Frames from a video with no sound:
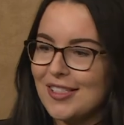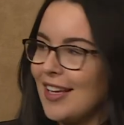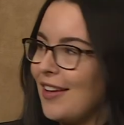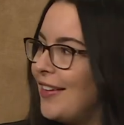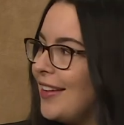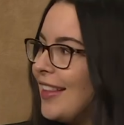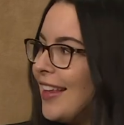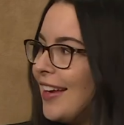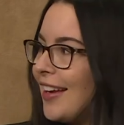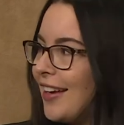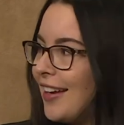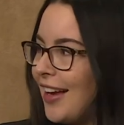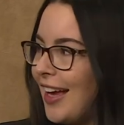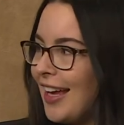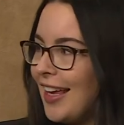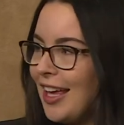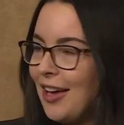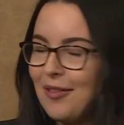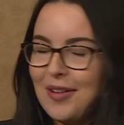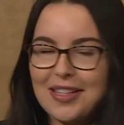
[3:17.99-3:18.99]
I would think, I
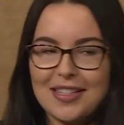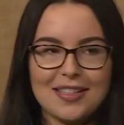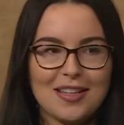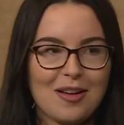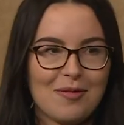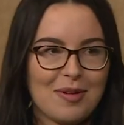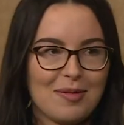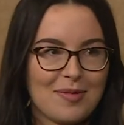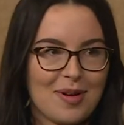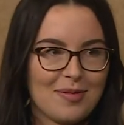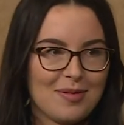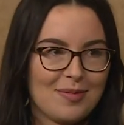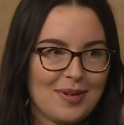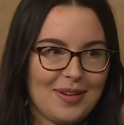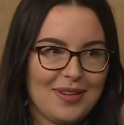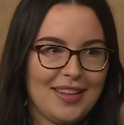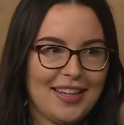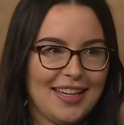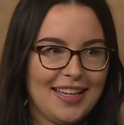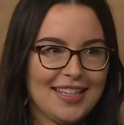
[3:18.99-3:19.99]
can't wait to tell my mom
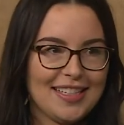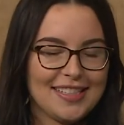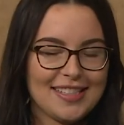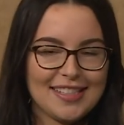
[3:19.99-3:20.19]
about this.